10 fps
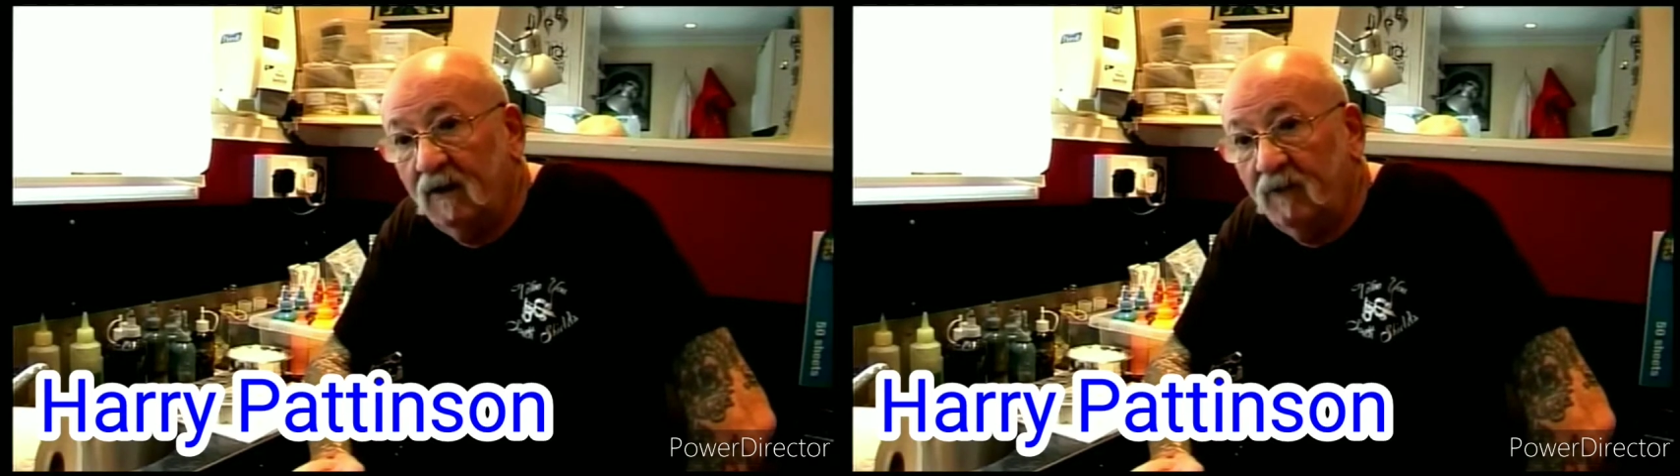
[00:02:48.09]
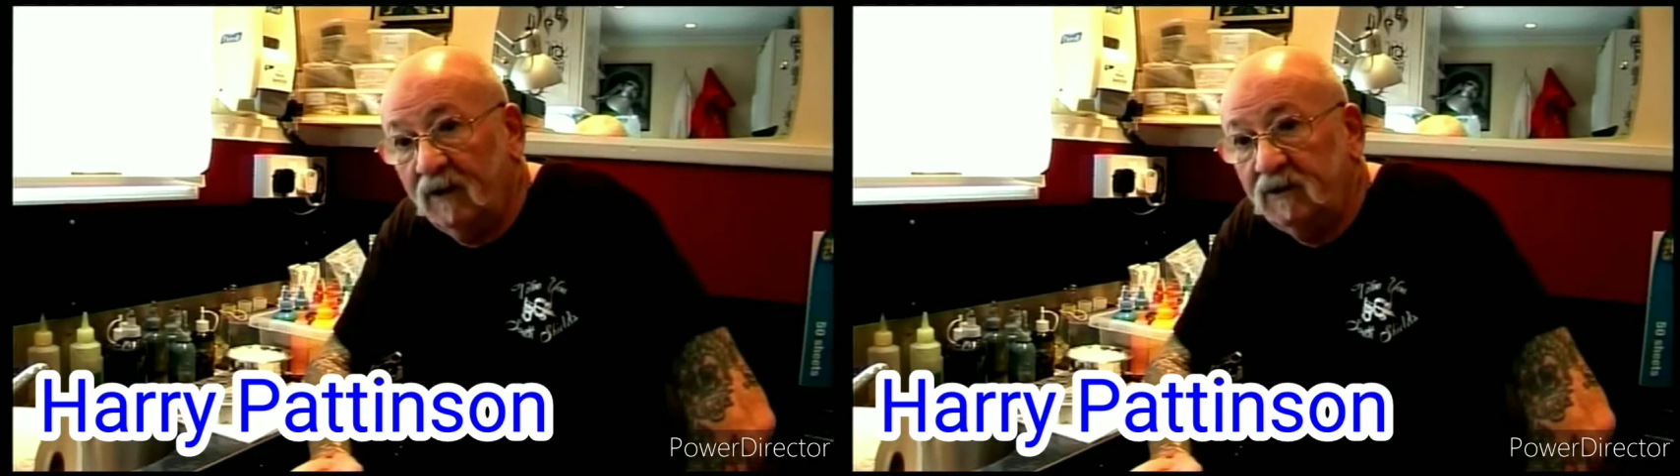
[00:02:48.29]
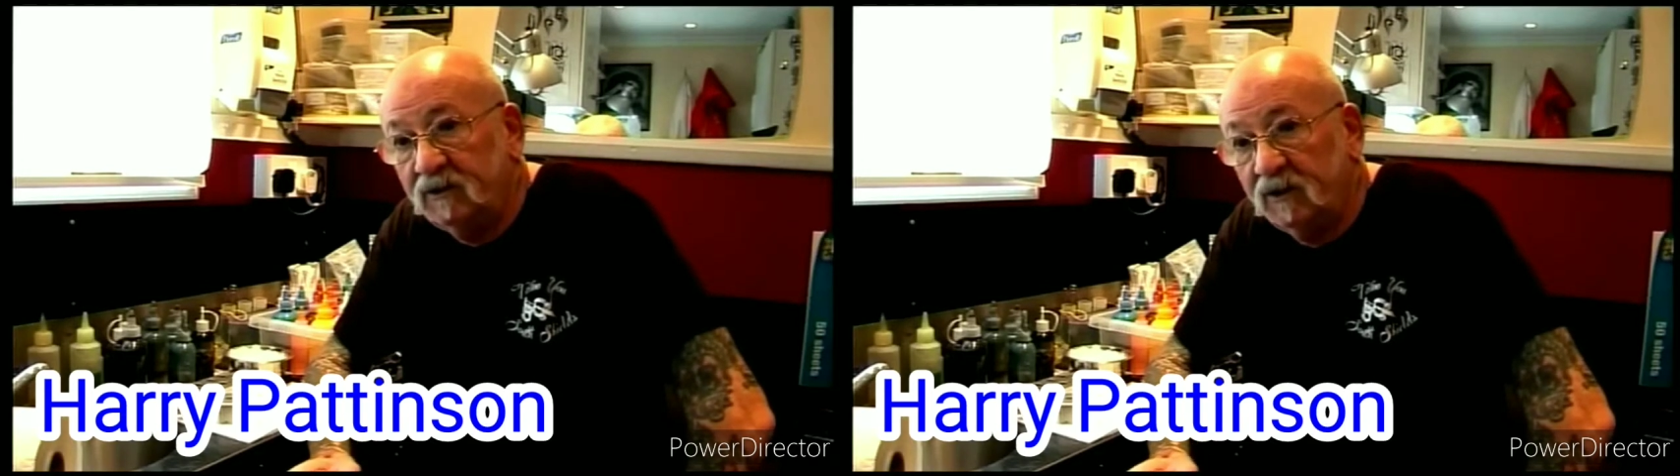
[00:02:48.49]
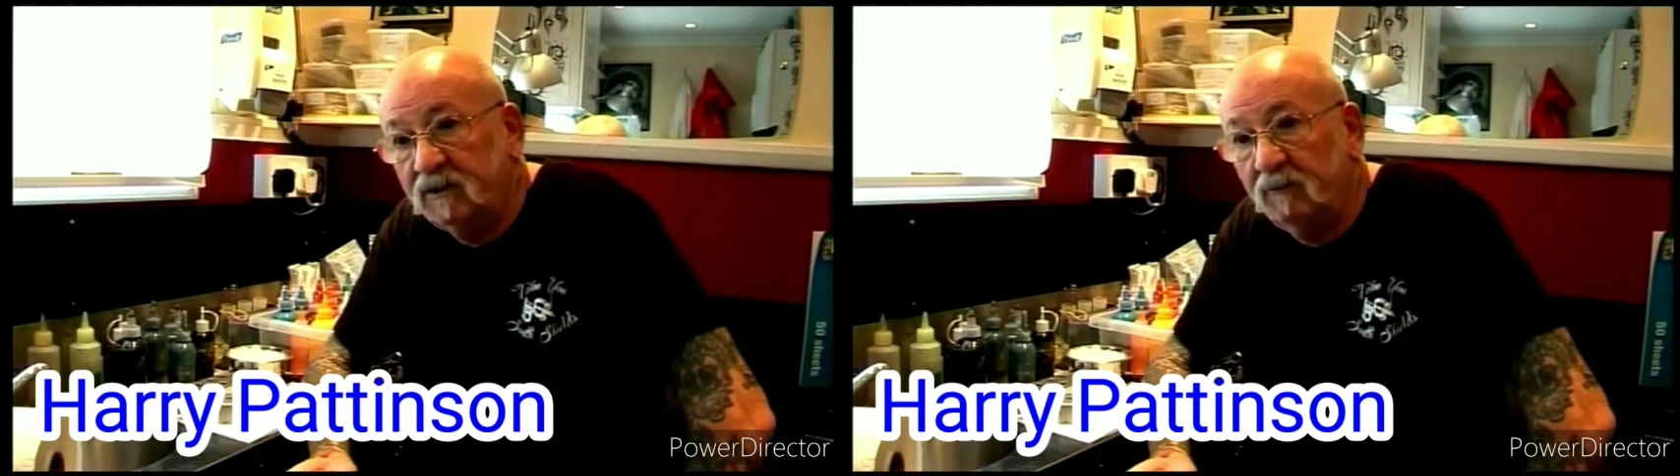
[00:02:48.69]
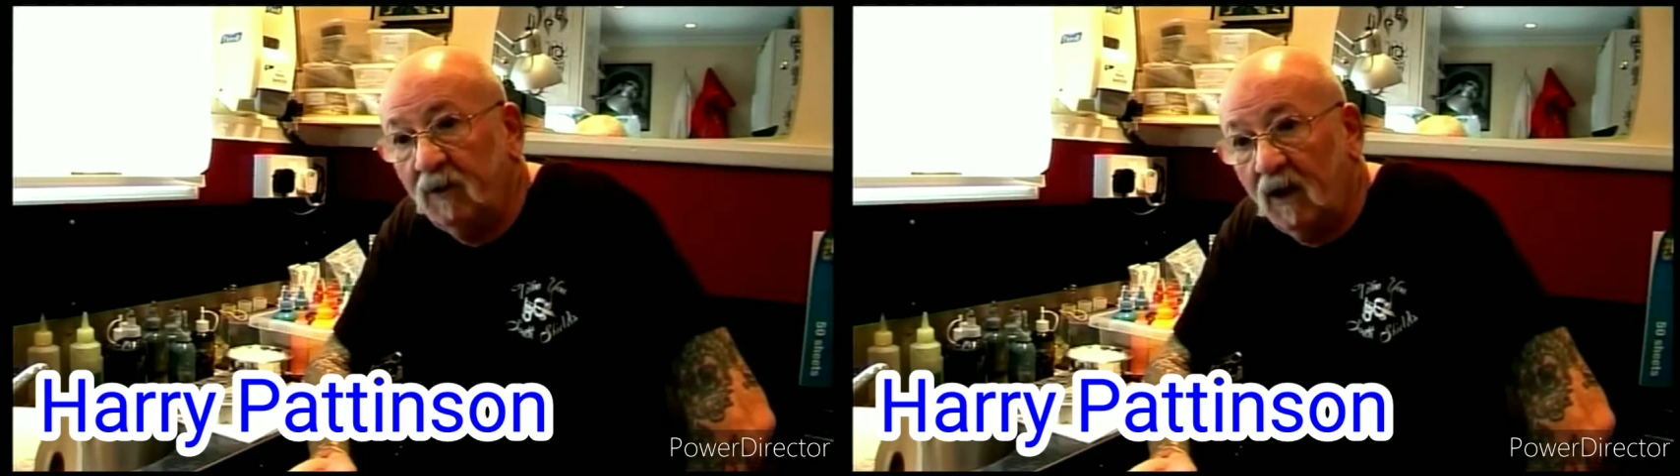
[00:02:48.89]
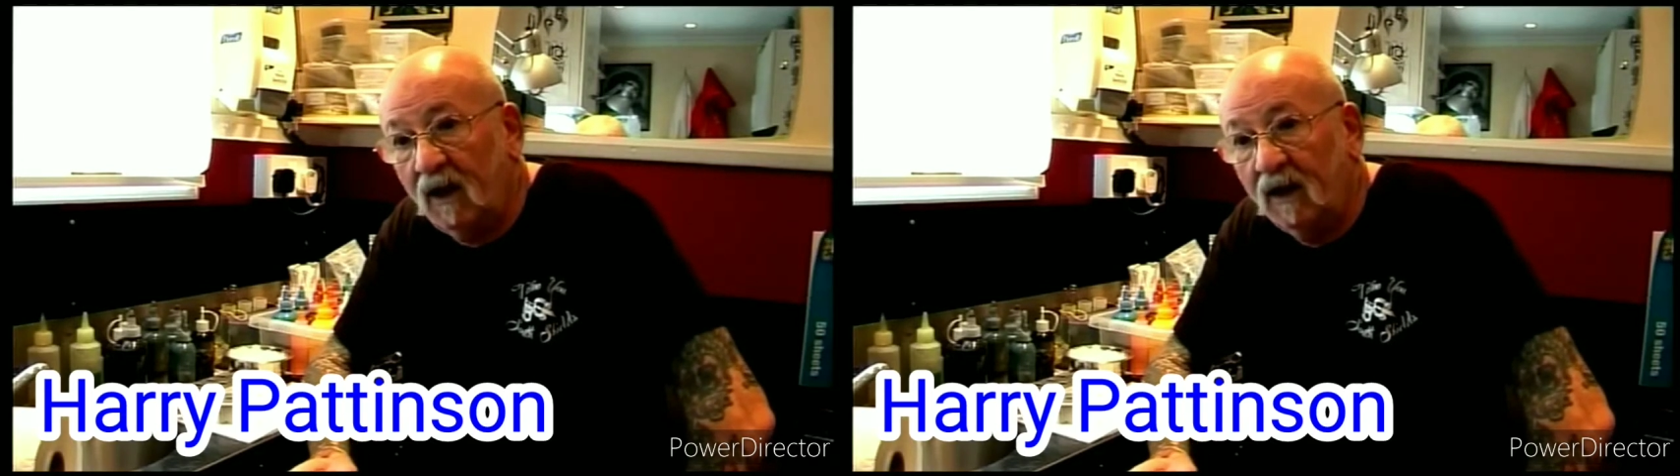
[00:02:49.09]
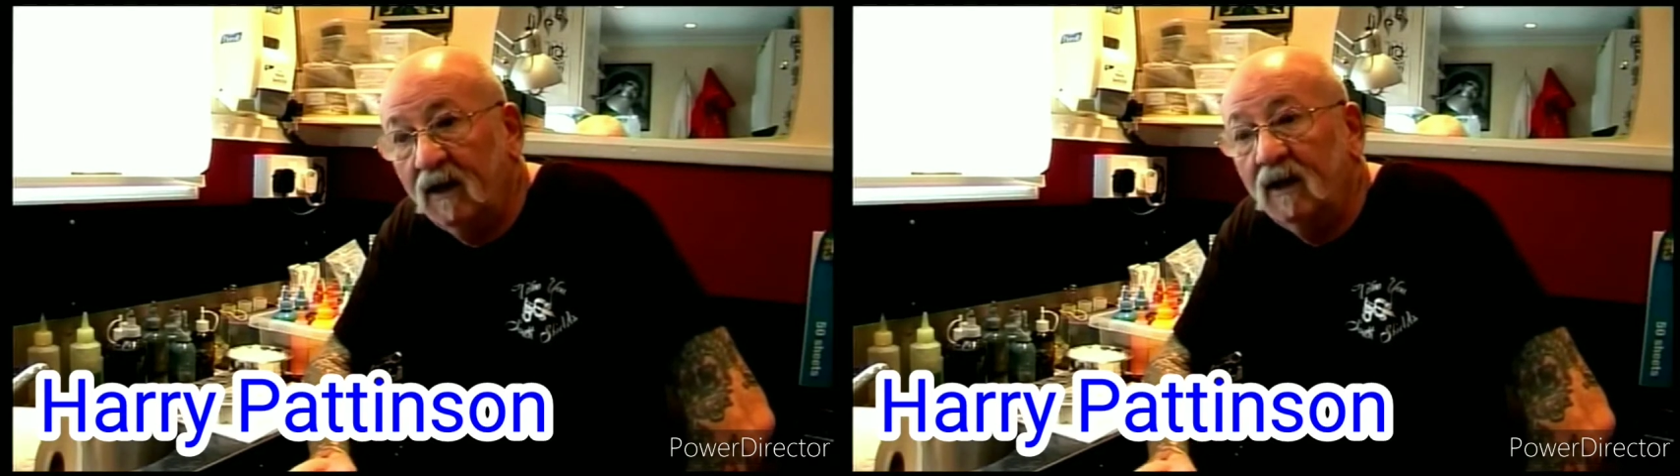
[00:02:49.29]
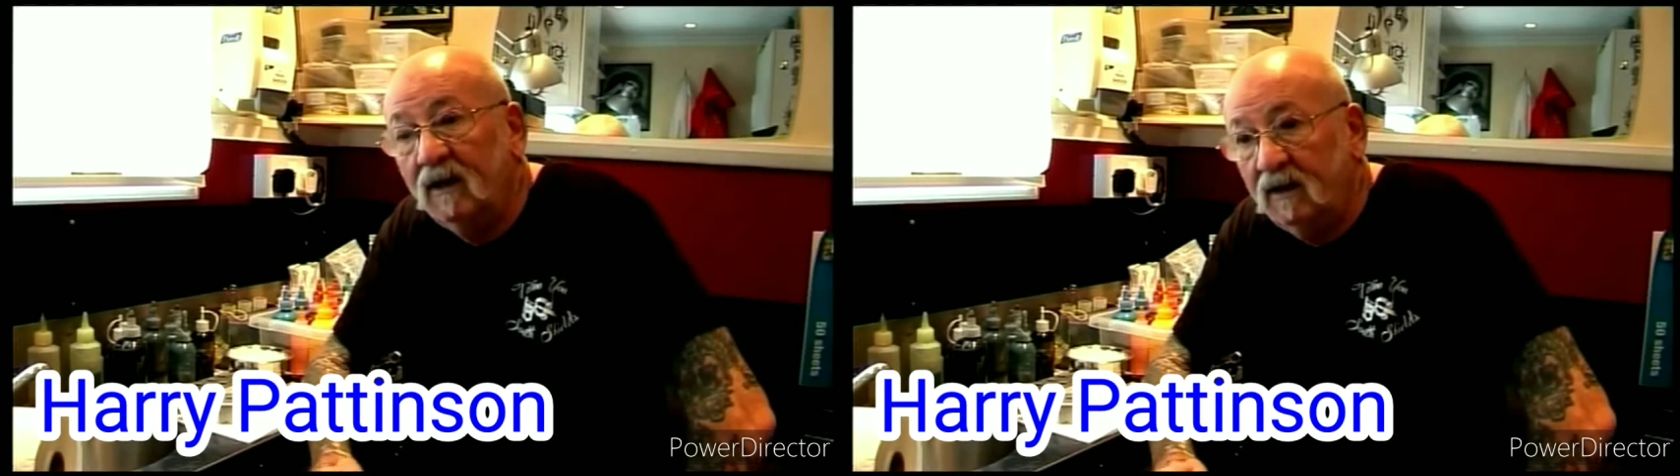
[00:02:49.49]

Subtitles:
a registered supplier,